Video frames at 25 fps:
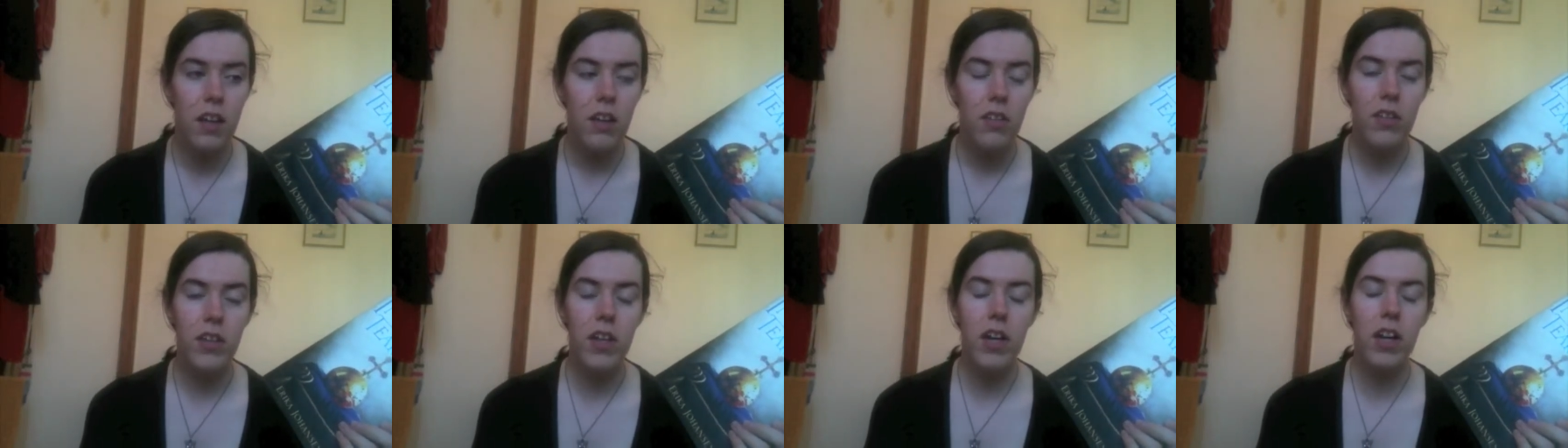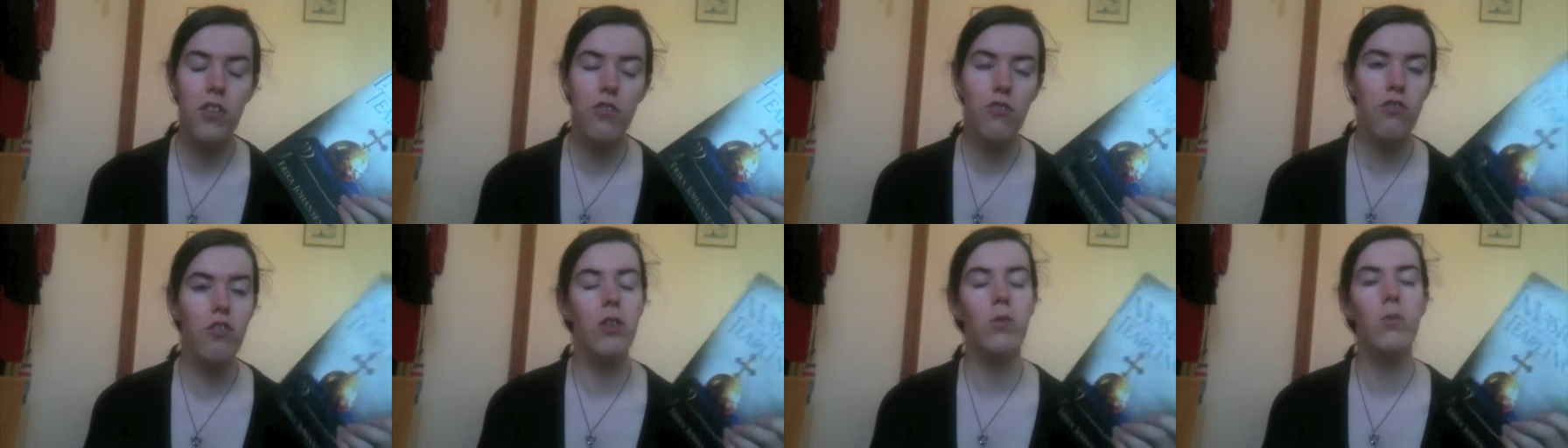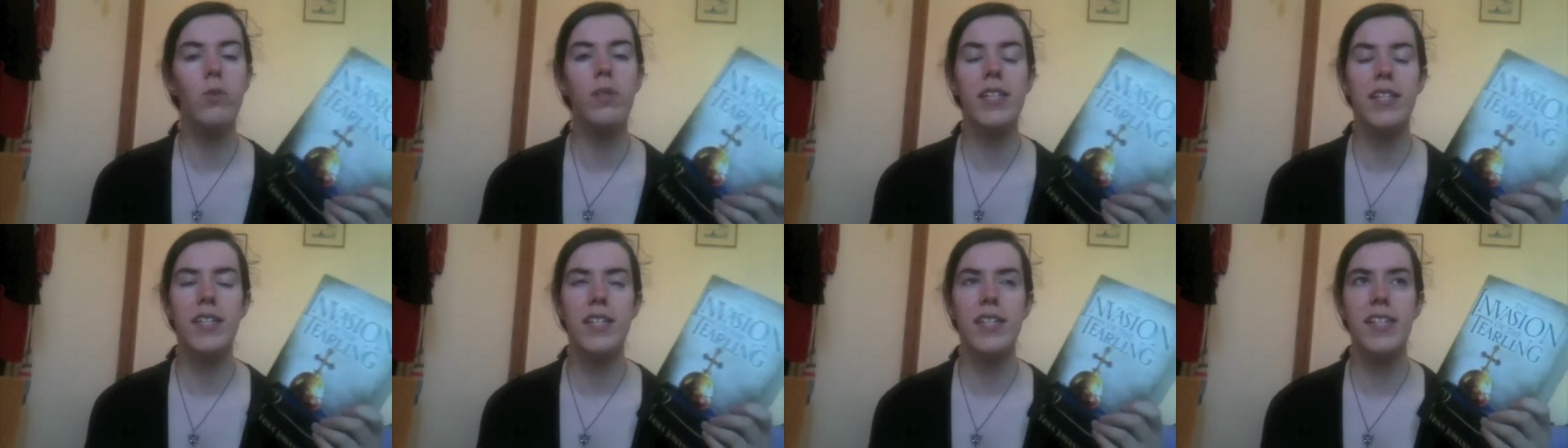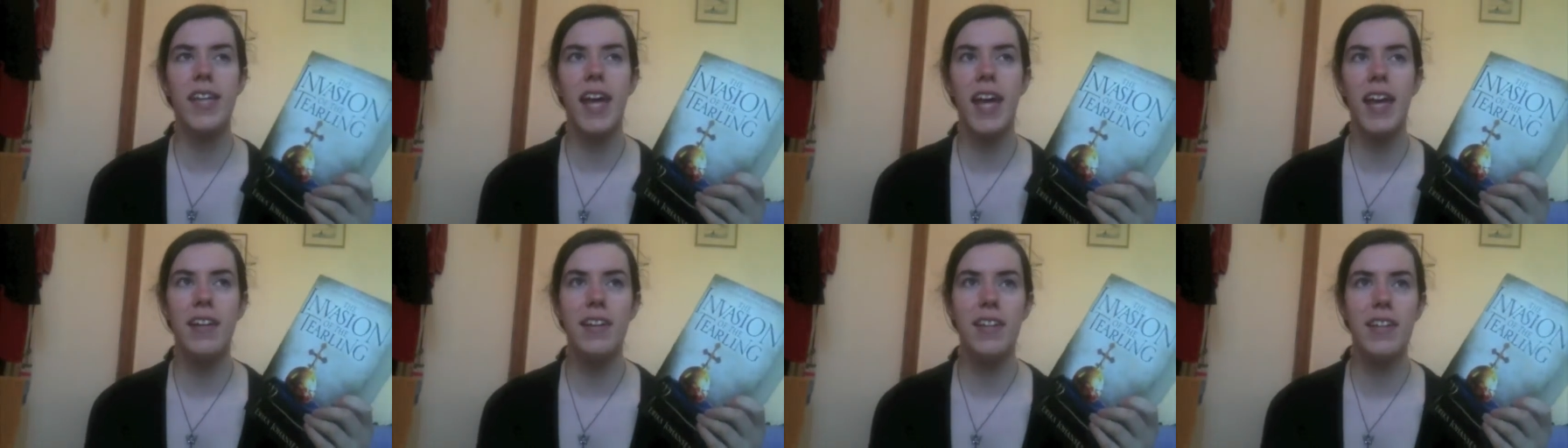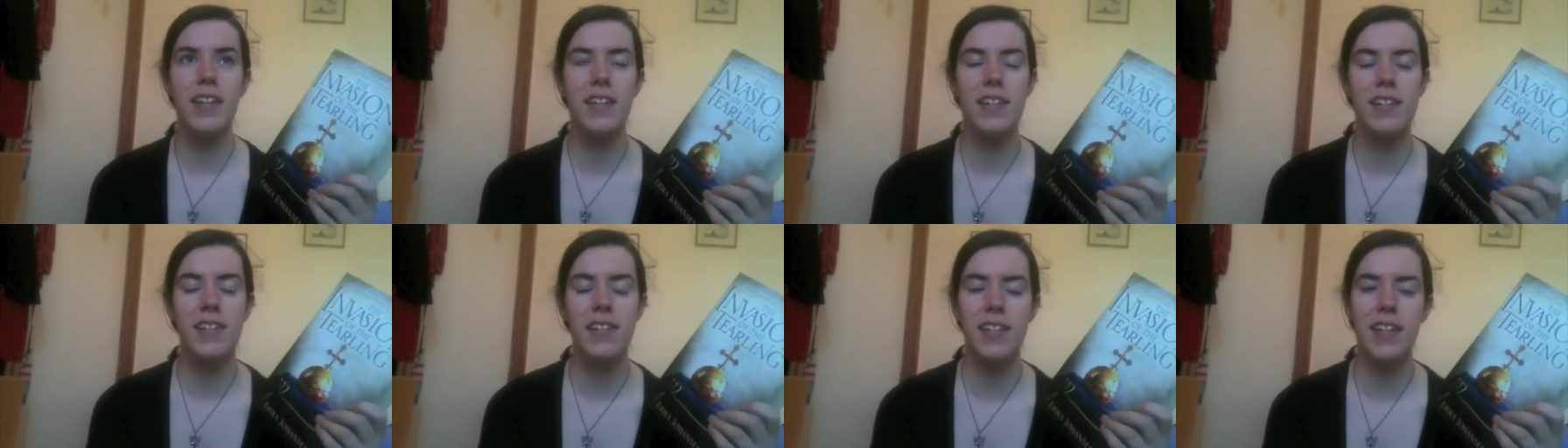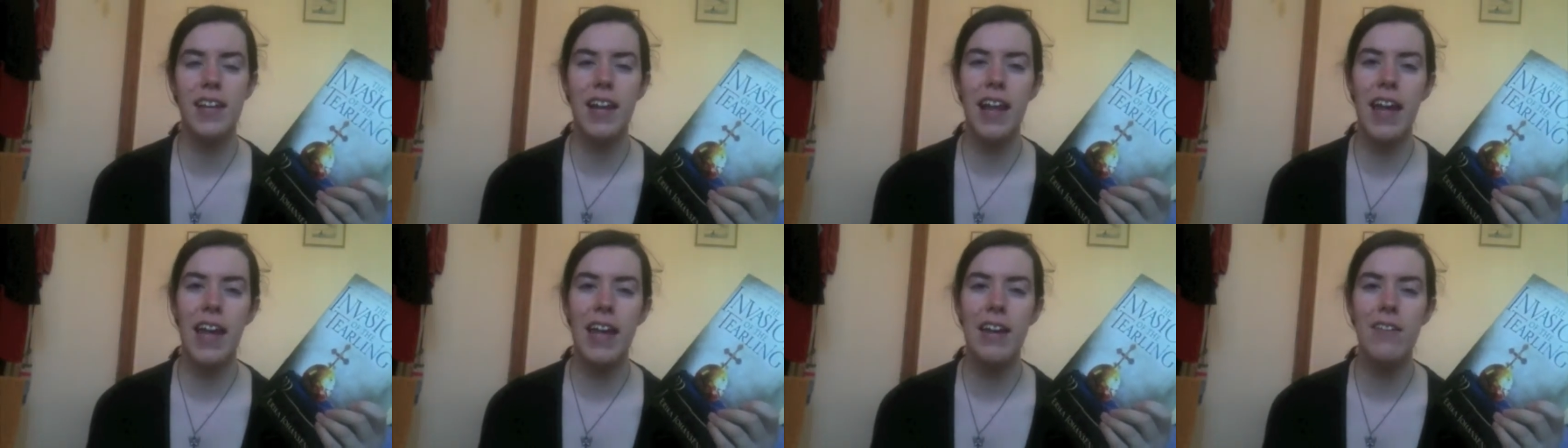the country was sending
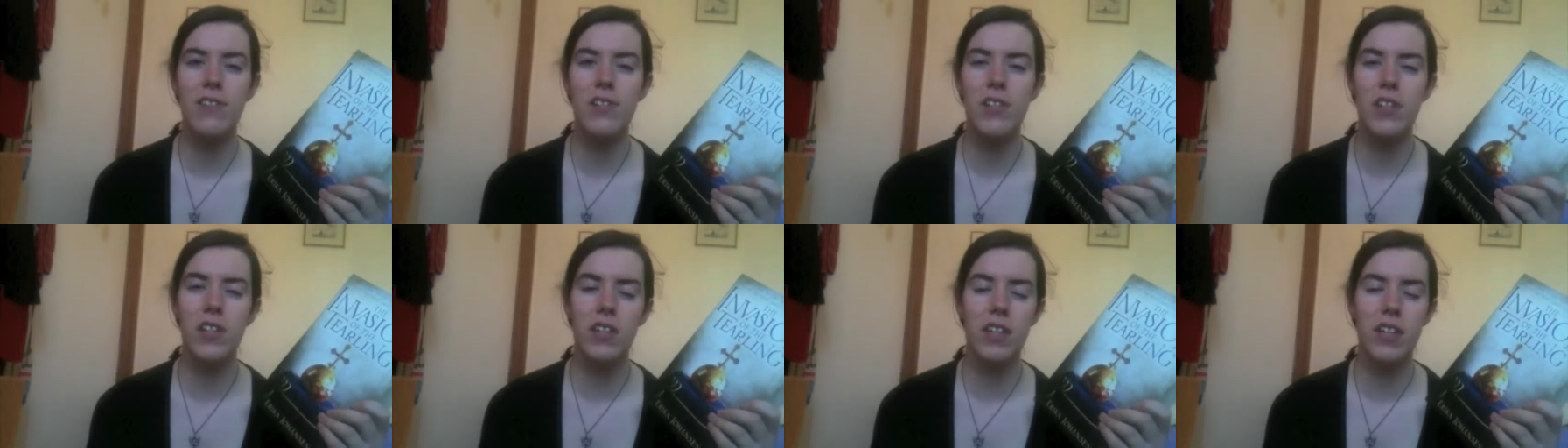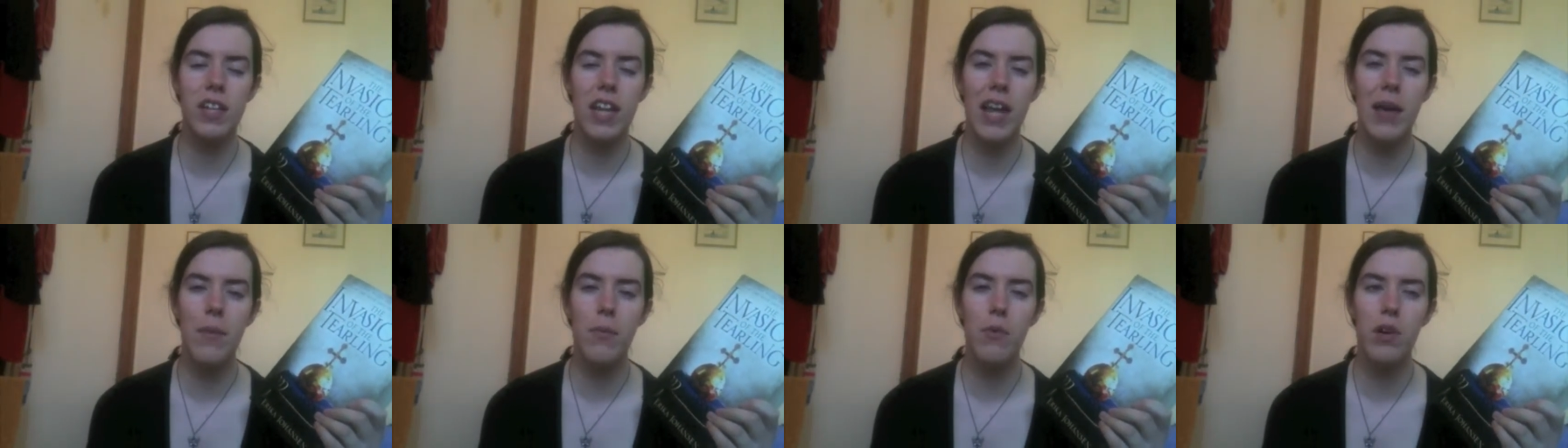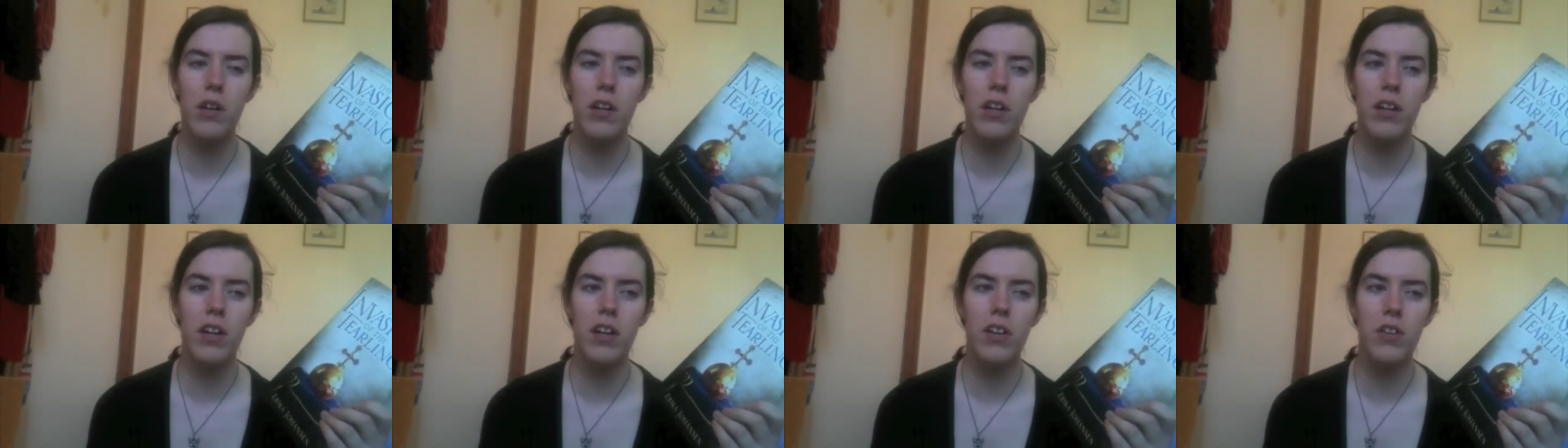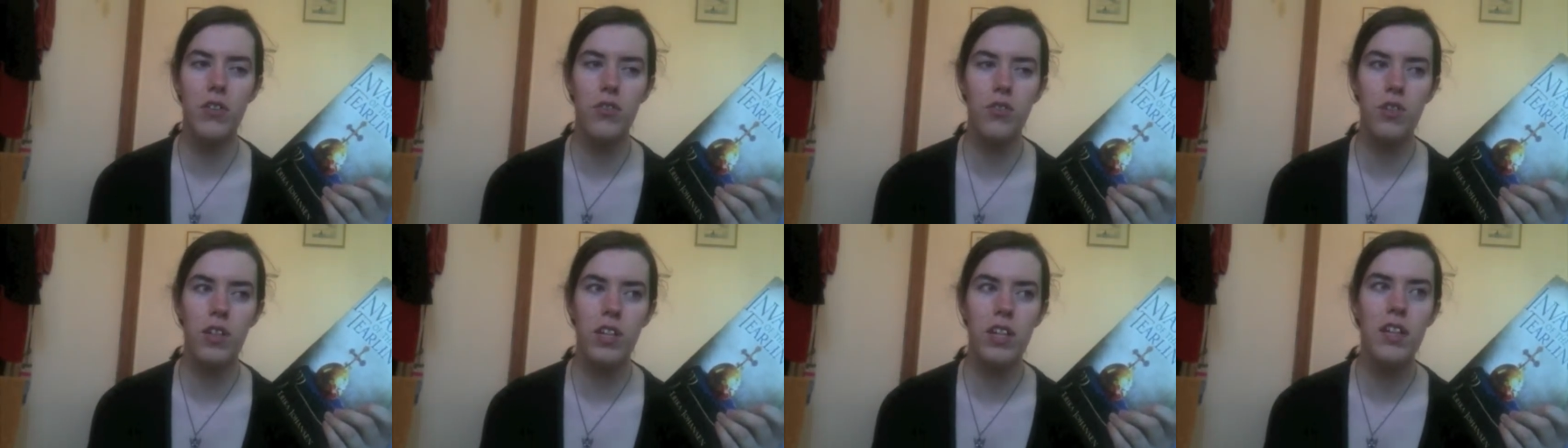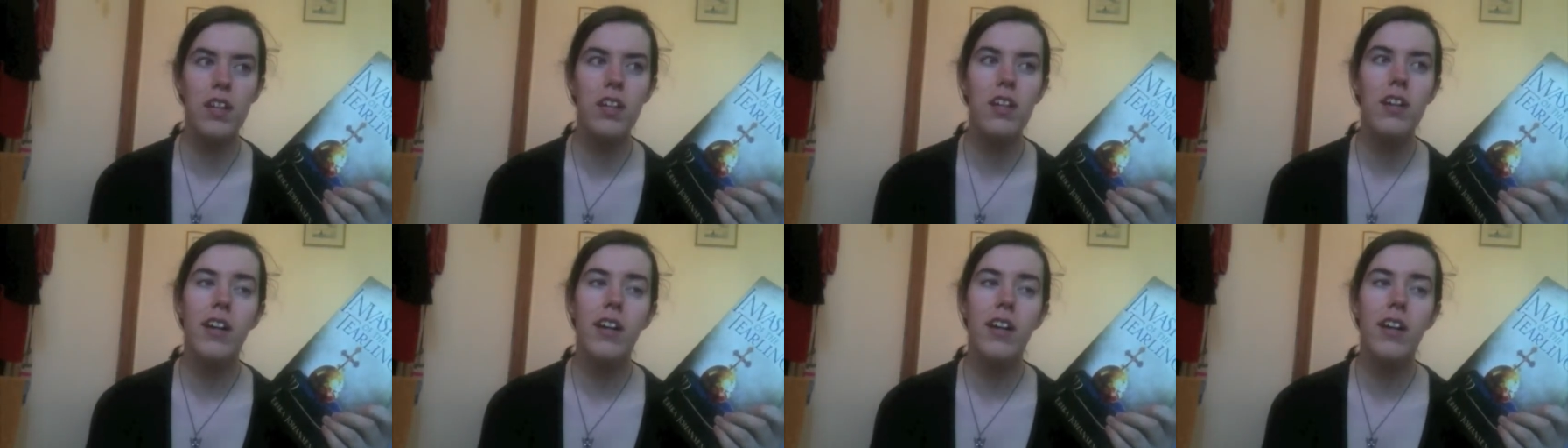slaves to the neighbouring country,